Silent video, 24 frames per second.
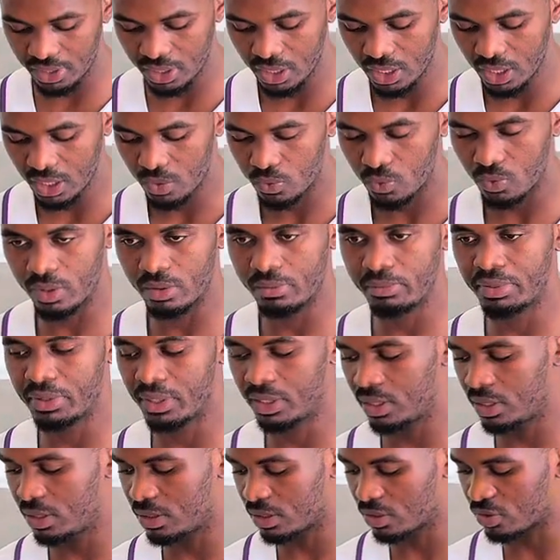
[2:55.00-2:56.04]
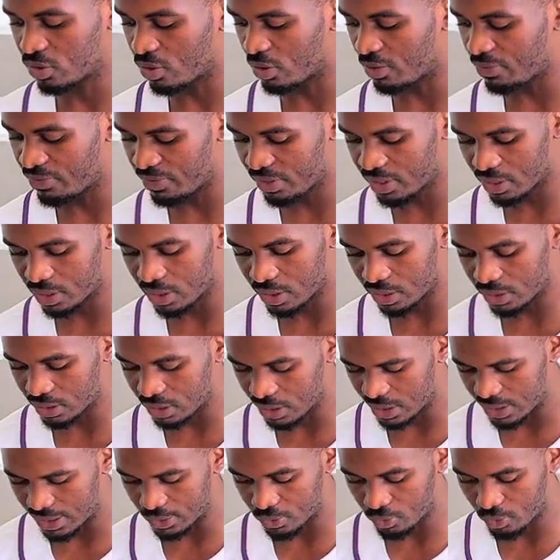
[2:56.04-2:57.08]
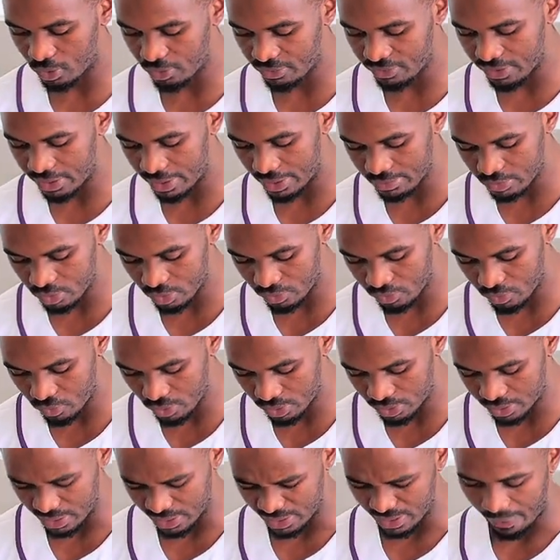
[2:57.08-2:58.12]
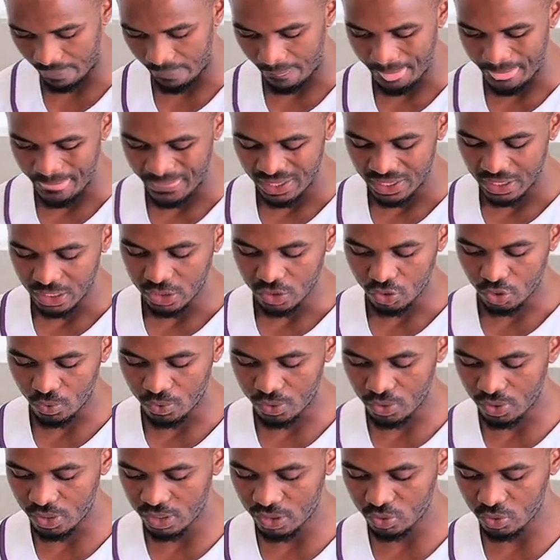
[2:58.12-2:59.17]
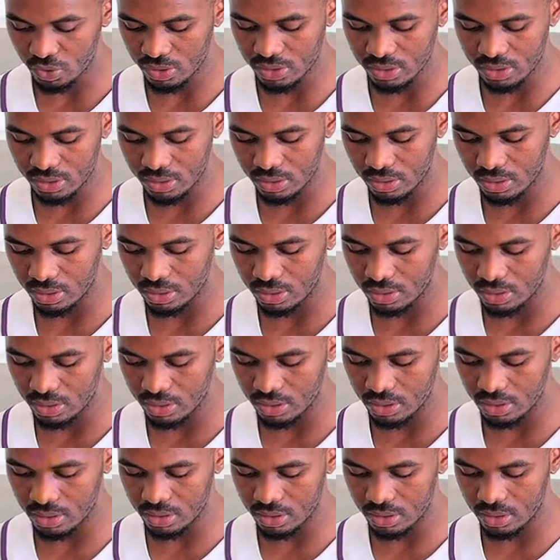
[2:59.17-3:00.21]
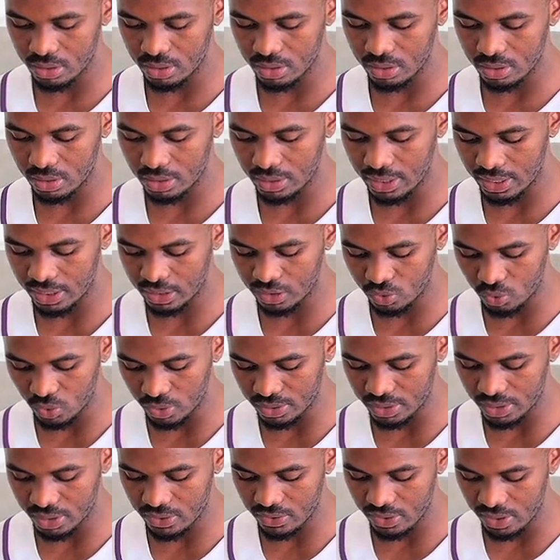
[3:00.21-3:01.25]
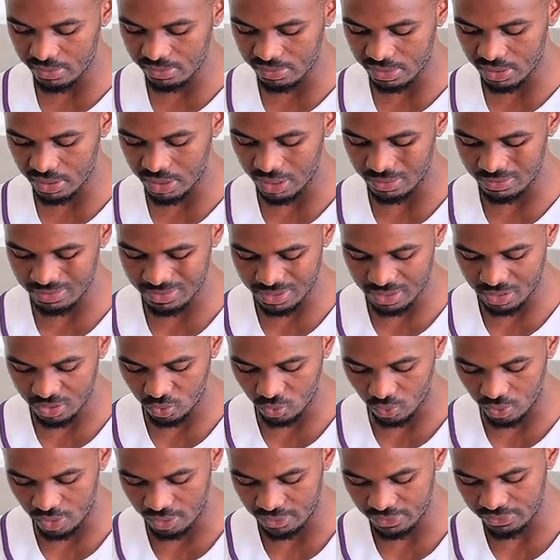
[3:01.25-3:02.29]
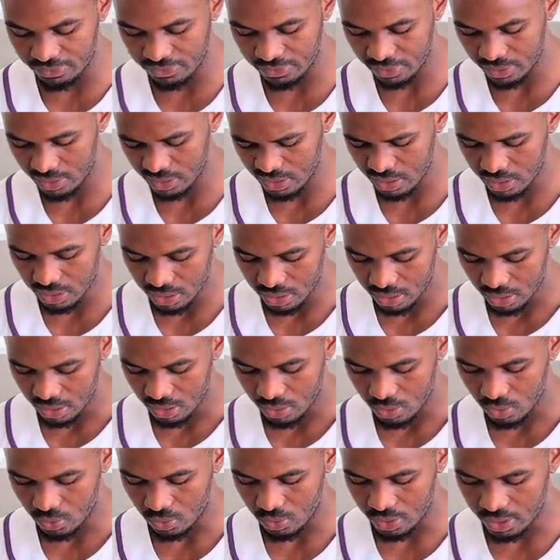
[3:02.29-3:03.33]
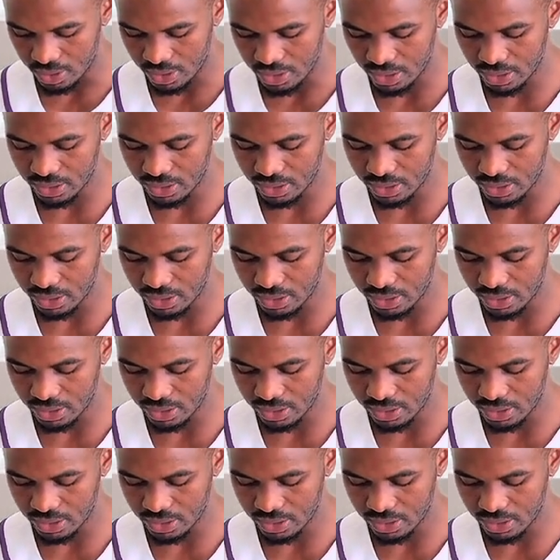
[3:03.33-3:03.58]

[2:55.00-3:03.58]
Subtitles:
will be dissolving in 12 grams of water. So we're gonna take 20 grams times 12. We will get